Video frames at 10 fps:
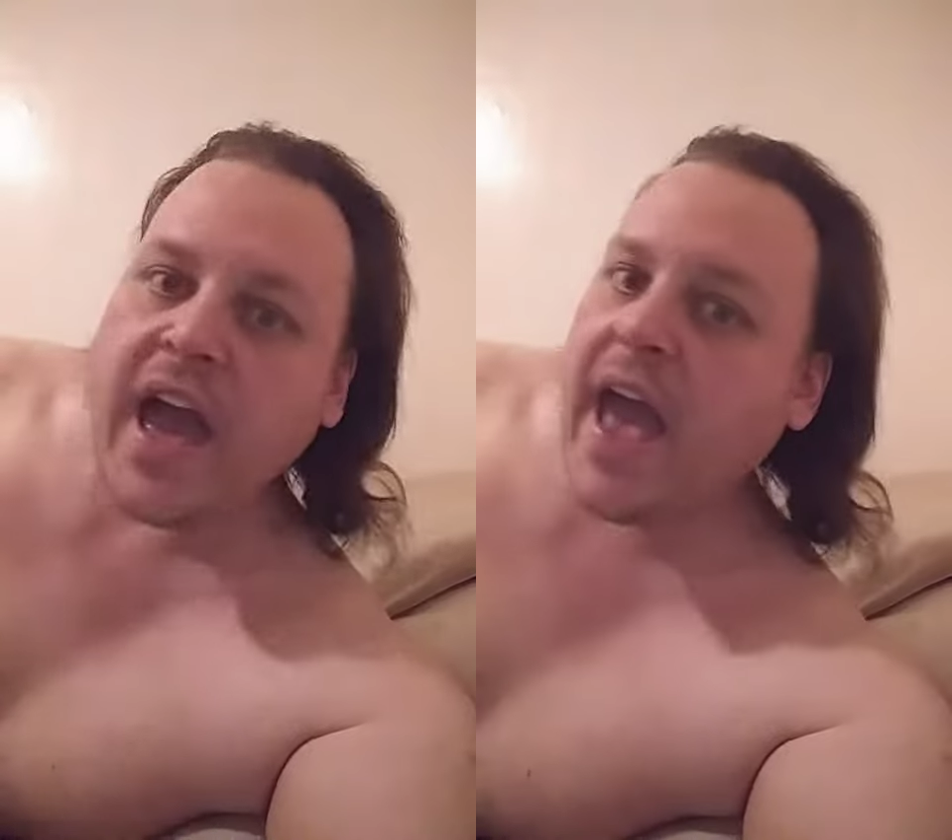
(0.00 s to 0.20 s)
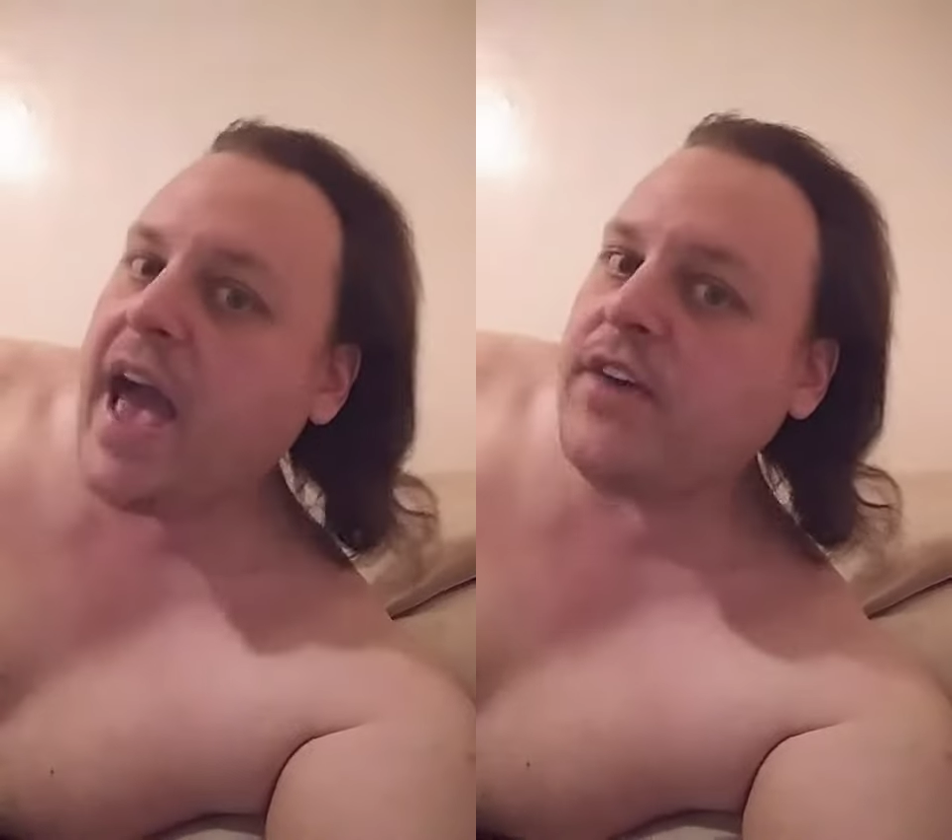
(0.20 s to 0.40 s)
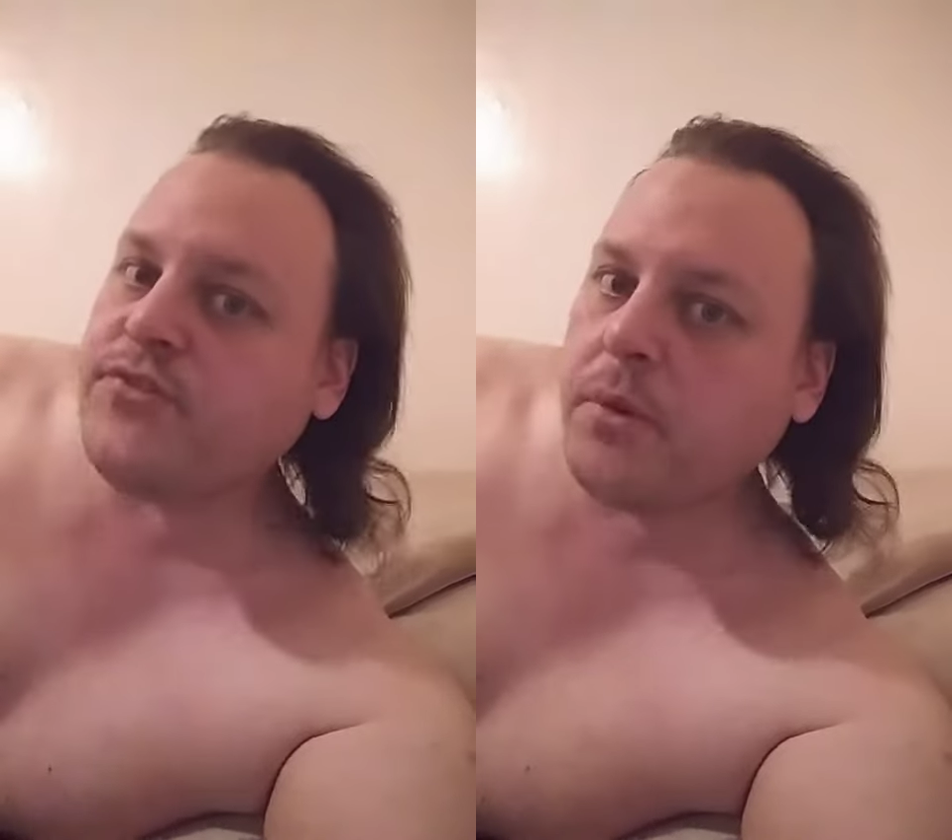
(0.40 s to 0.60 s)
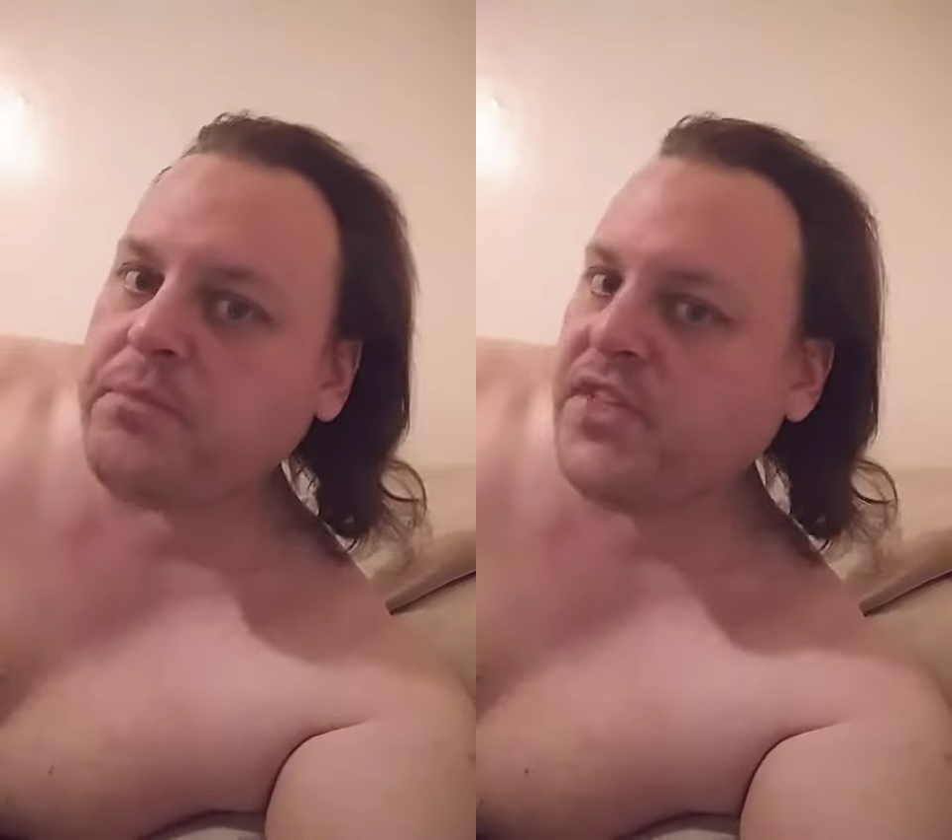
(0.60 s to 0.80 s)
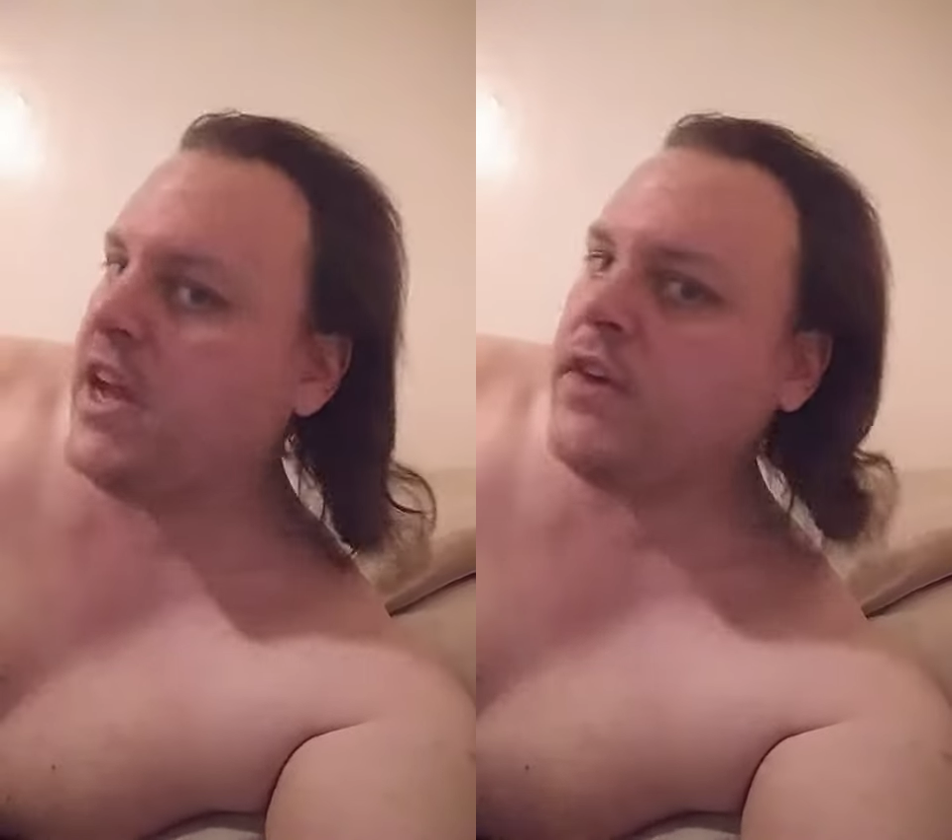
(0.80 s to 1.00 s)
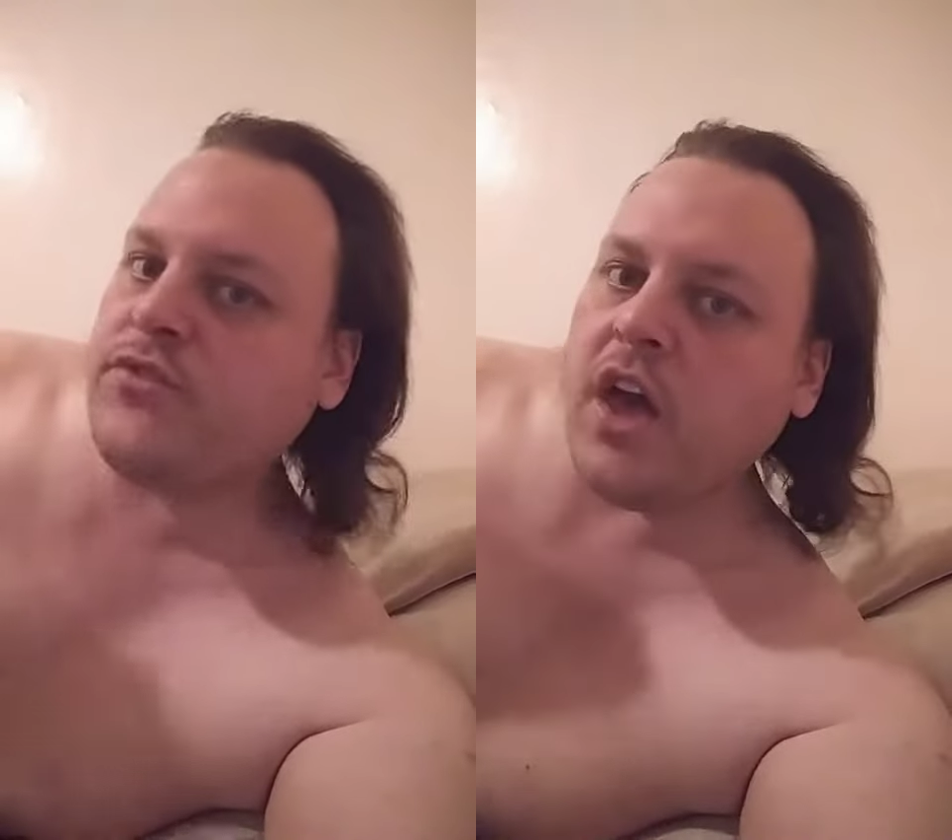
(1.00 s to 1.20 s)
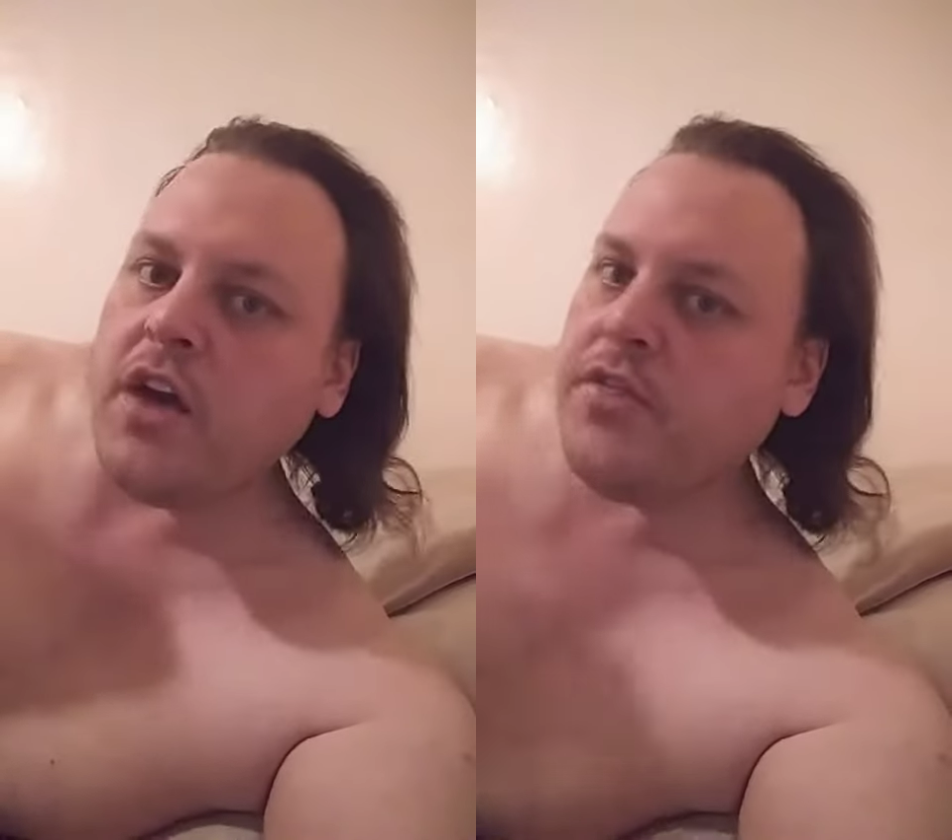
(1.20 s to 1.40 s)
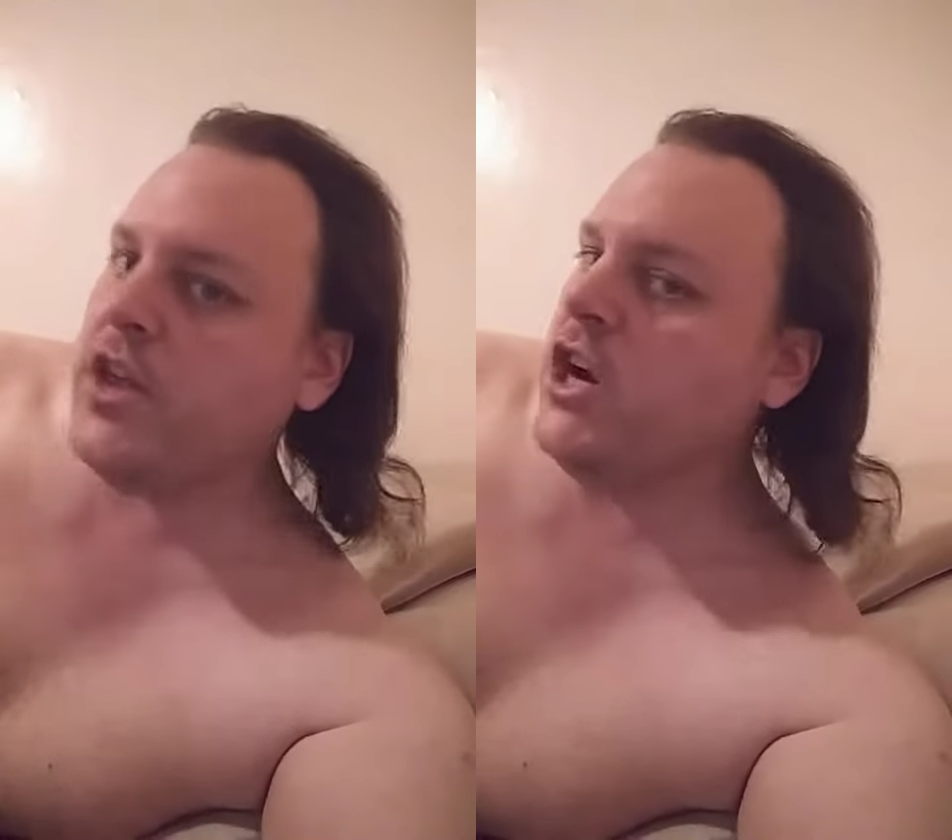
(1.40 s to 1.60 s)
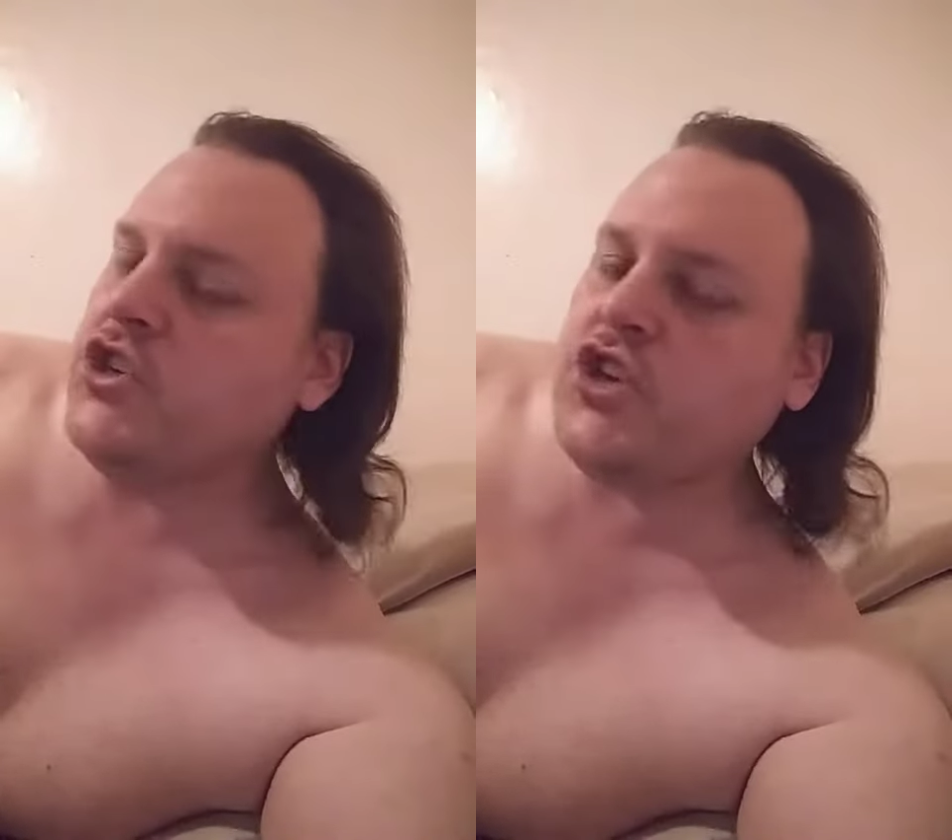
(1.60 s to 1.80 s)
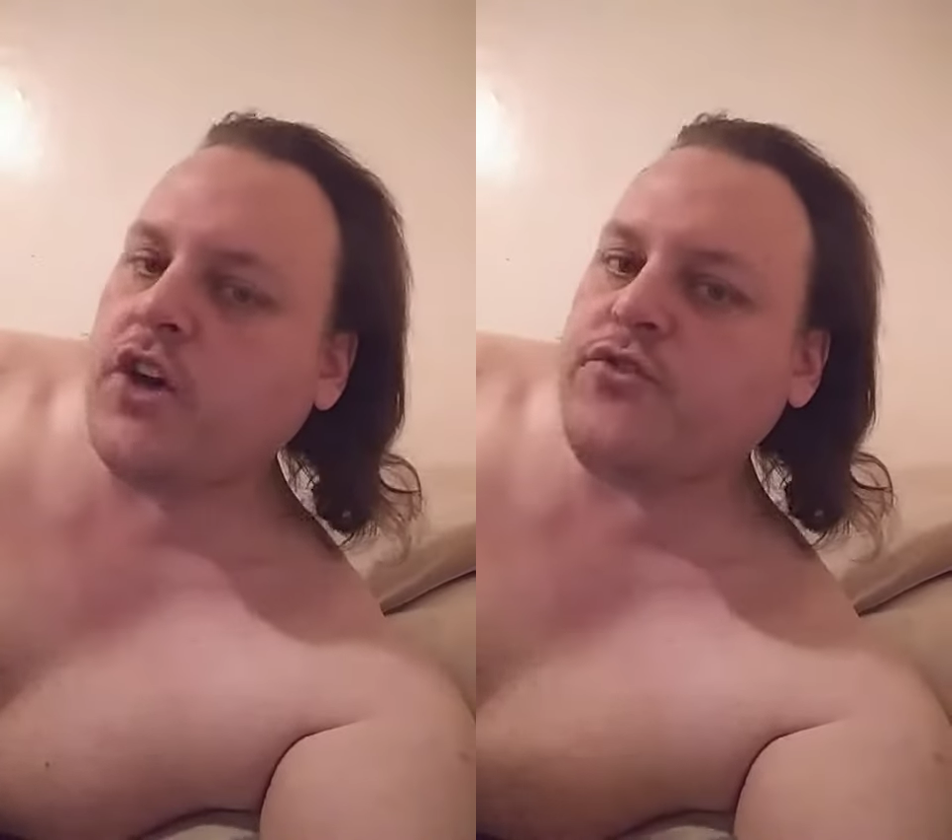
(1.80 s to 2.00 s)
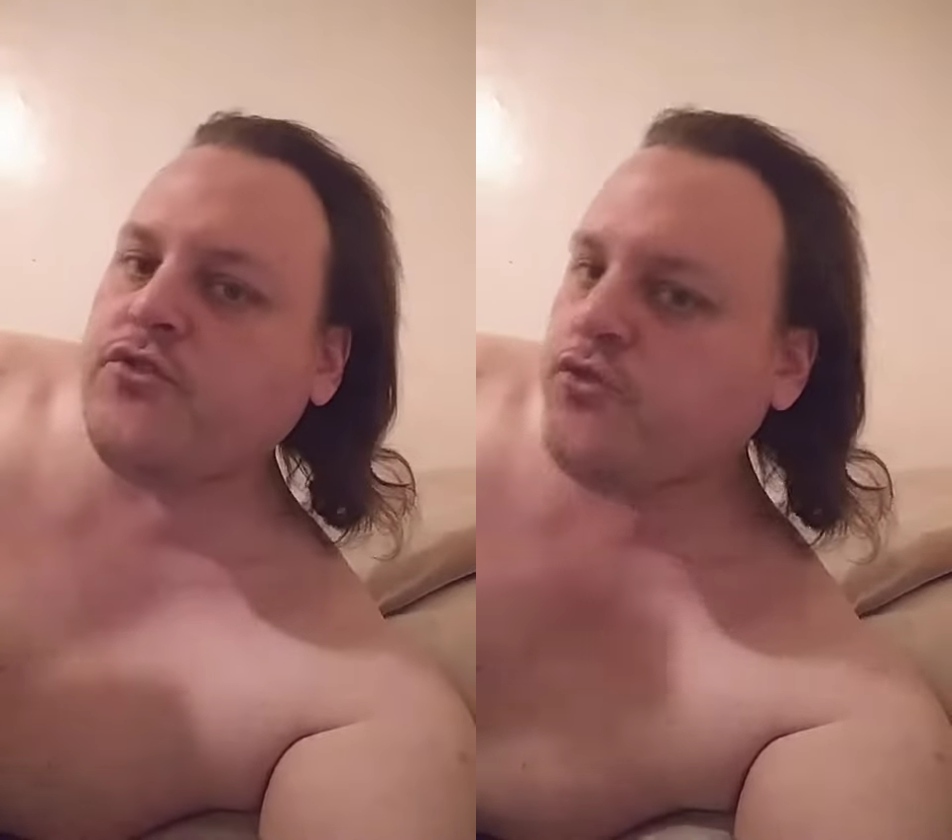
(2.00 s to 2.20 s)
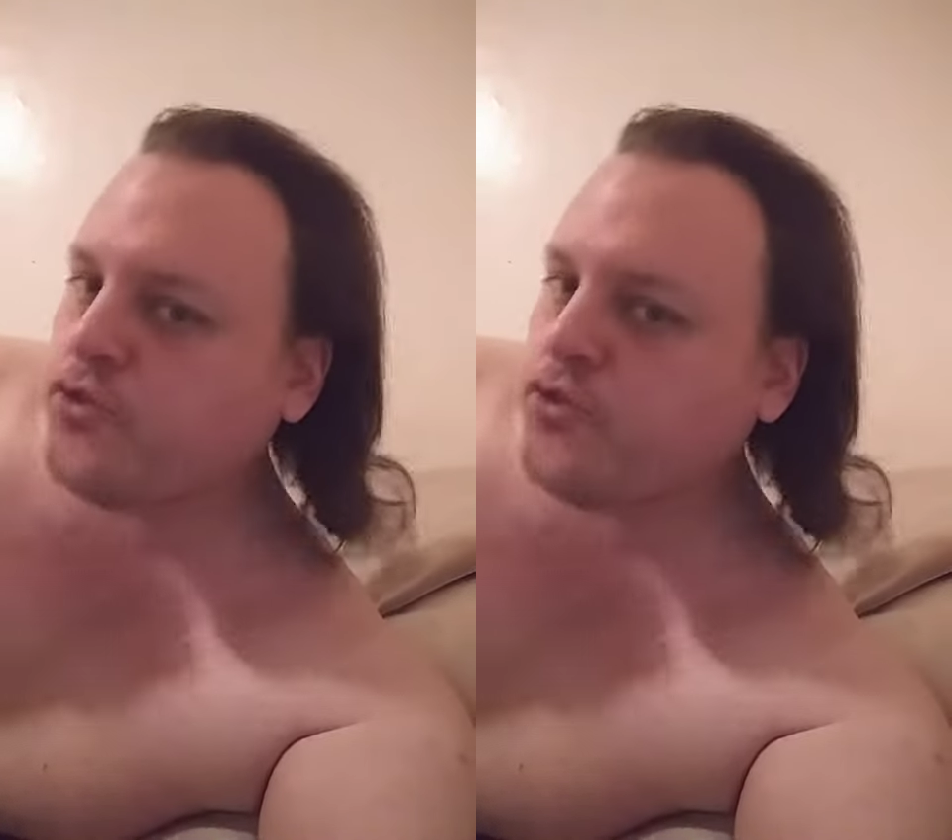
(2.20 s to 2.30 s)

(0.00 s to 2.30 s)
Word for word: has some things that are just